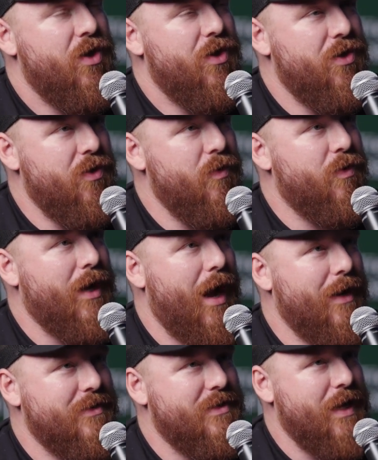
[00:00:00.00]
you
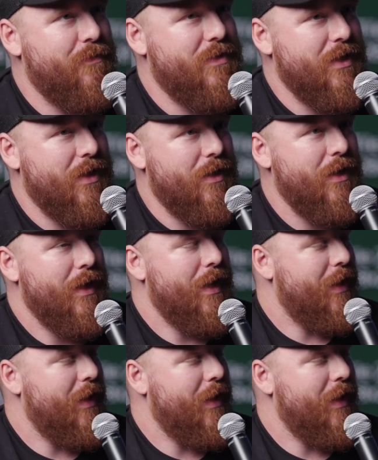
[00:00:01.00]
concepted